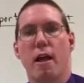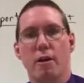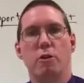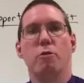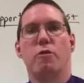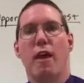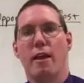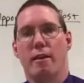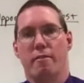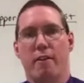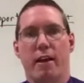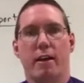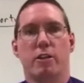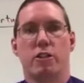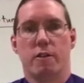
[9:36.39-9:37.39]
and you take
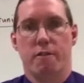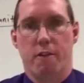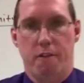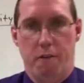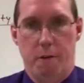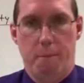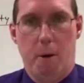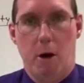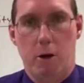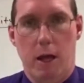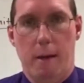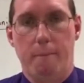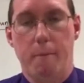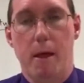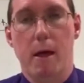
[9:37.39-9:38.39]
advantage of the football
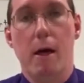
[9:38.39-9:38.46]
game.